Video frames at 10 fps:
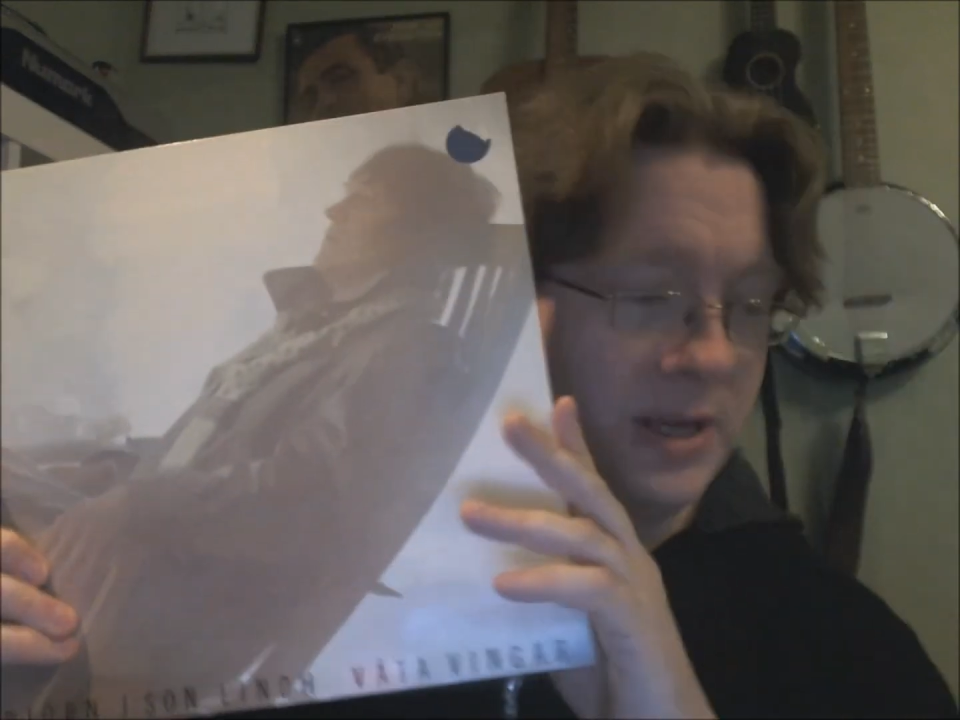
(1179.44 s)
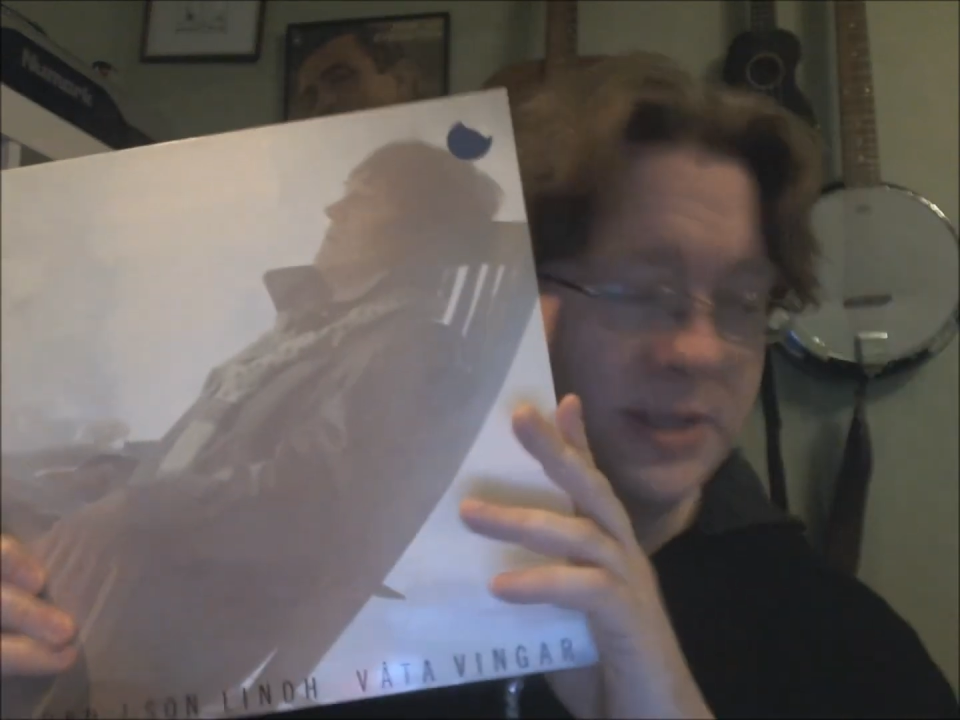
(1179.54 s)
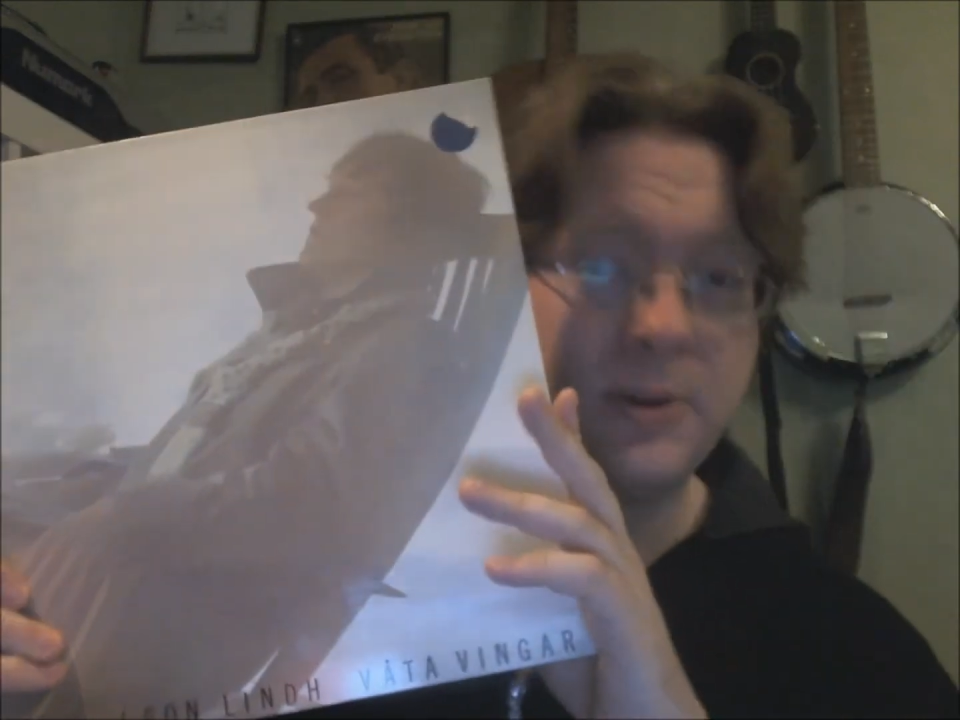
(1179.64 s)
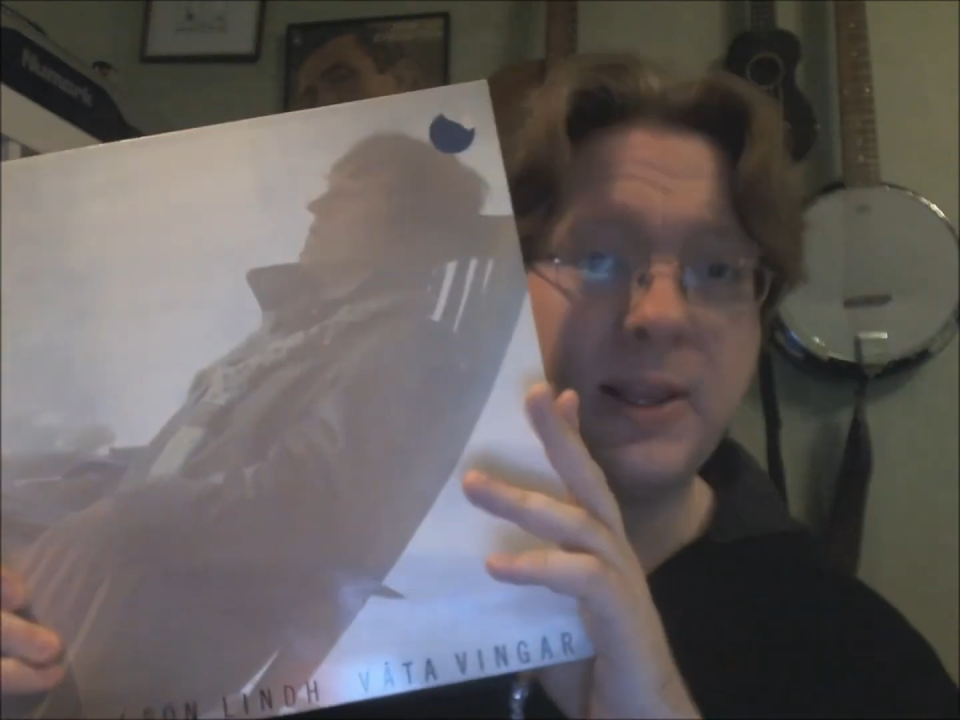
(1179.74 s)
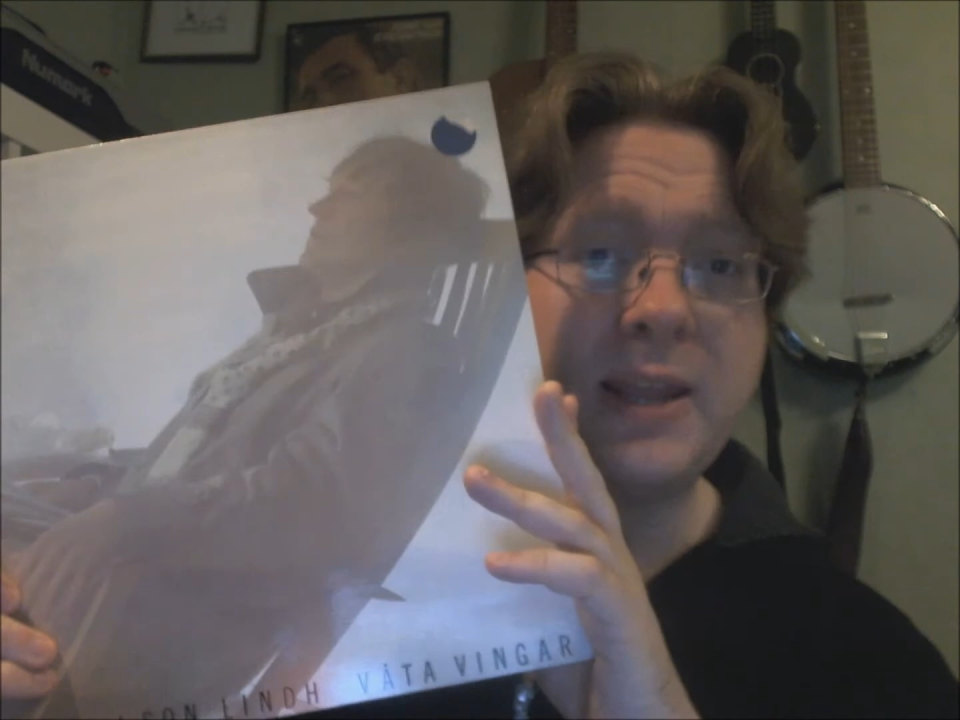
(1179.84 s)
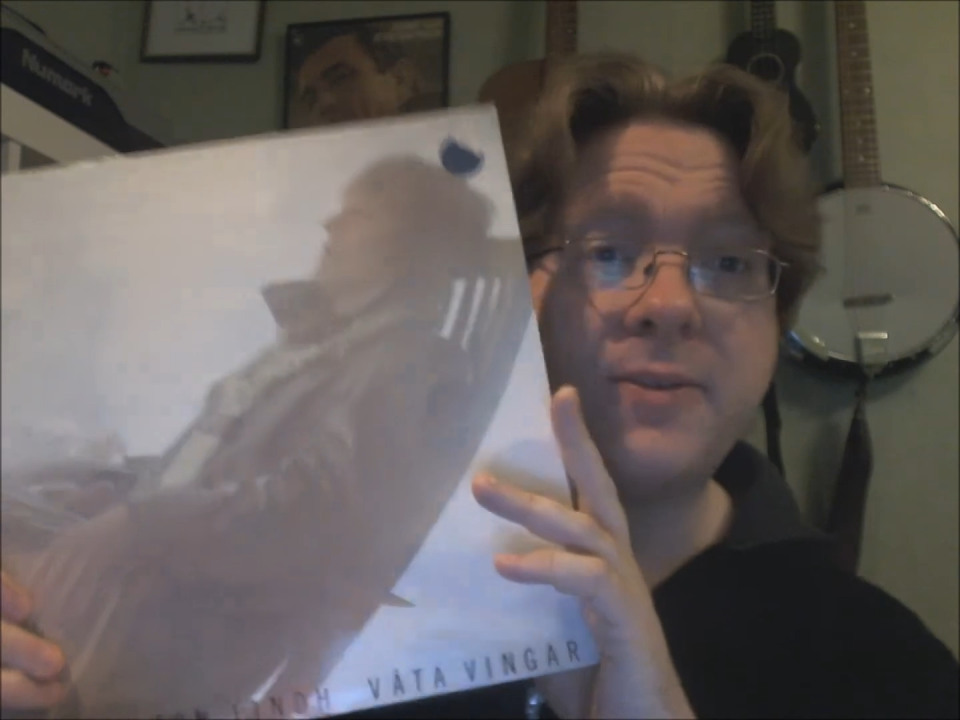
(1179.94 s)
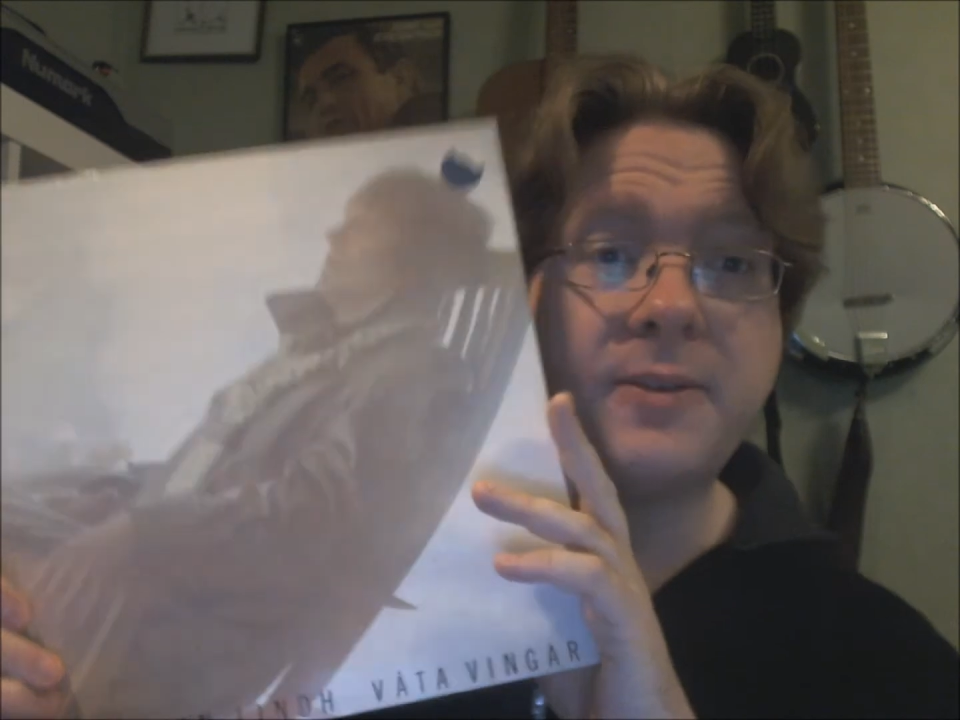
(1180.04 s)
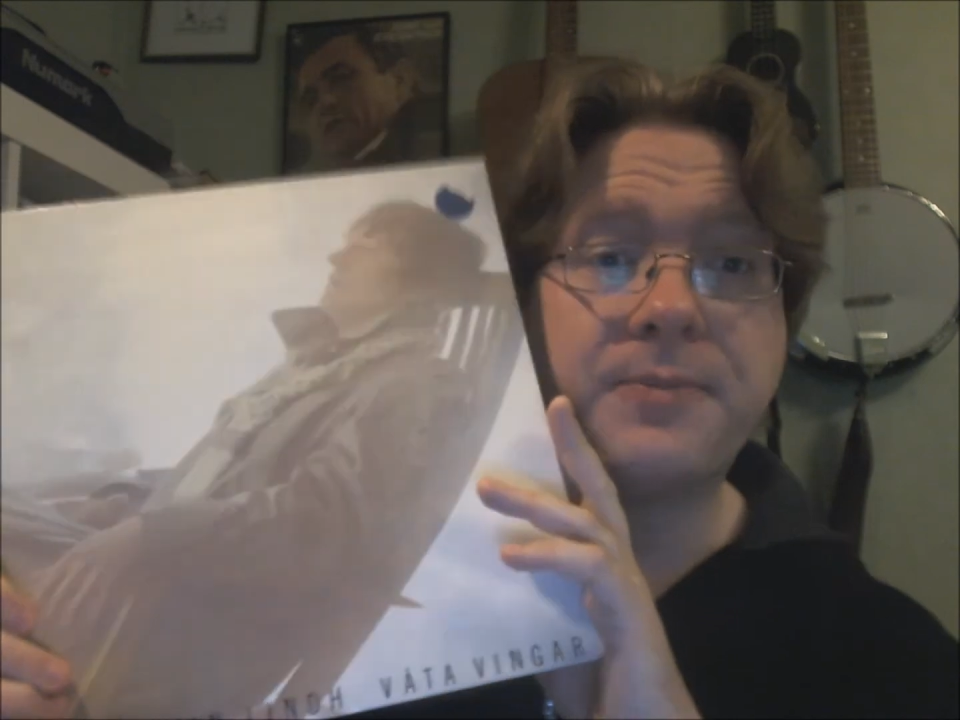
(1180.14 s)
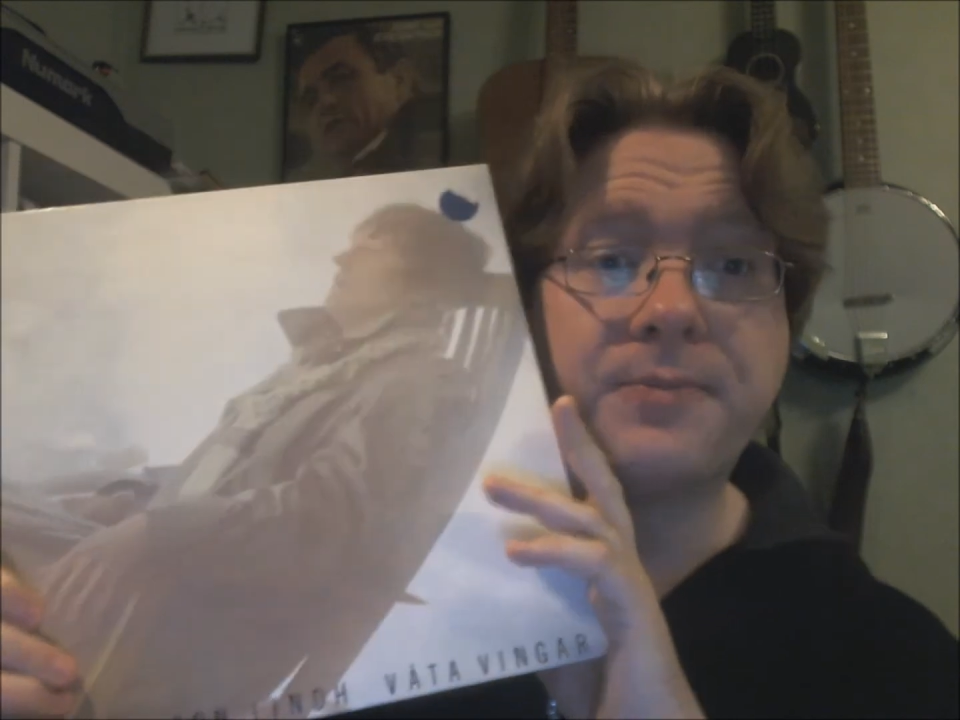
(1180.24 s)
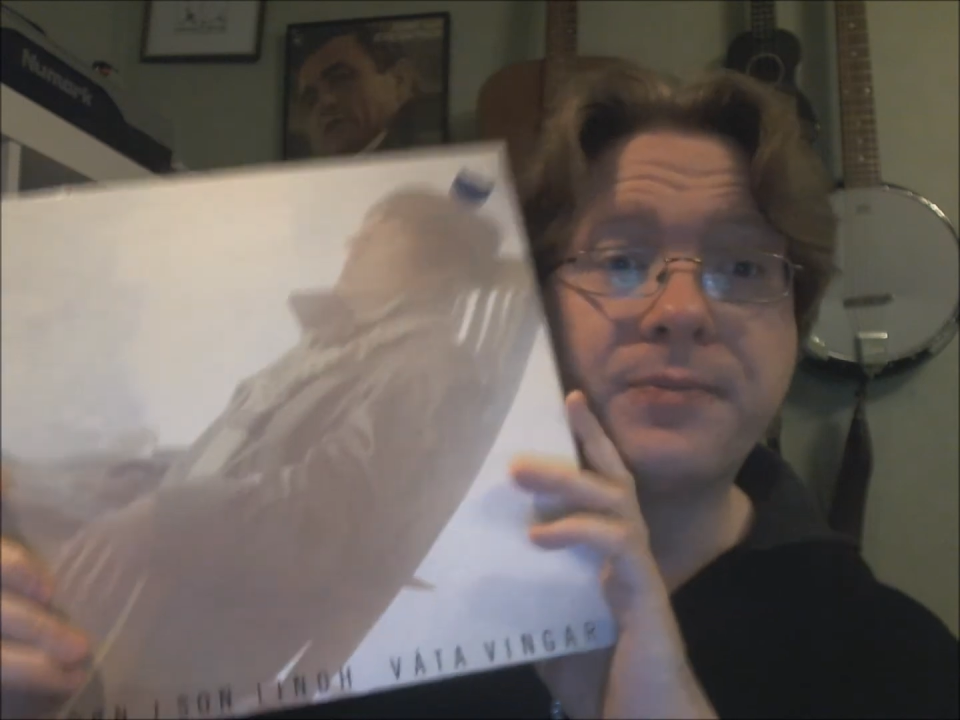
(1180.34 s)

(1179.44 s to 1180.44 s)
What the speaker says: Jesson Lind,